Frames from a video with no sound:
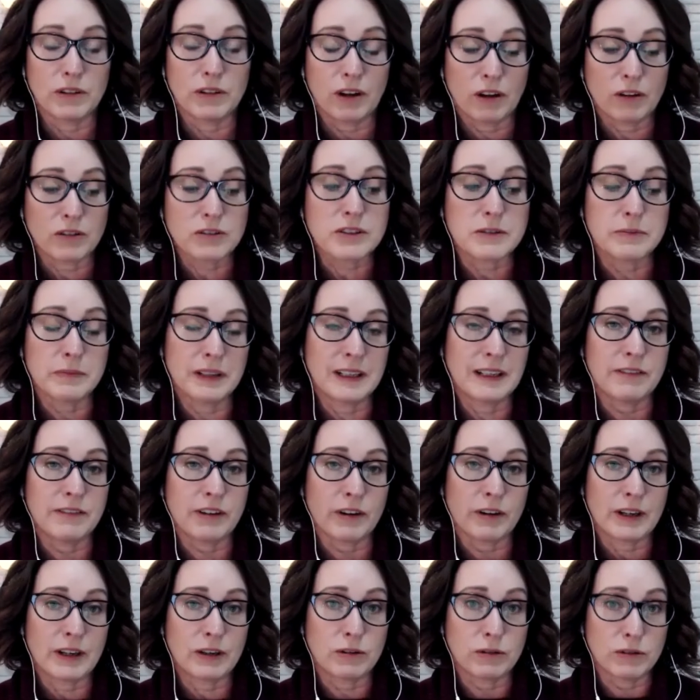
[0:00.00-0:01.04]
ultimately
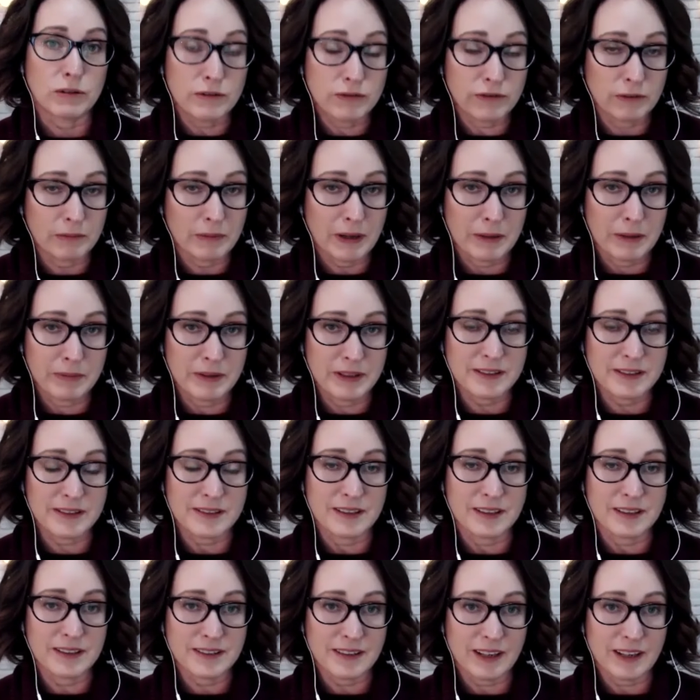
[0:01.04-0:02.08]
very good for my business.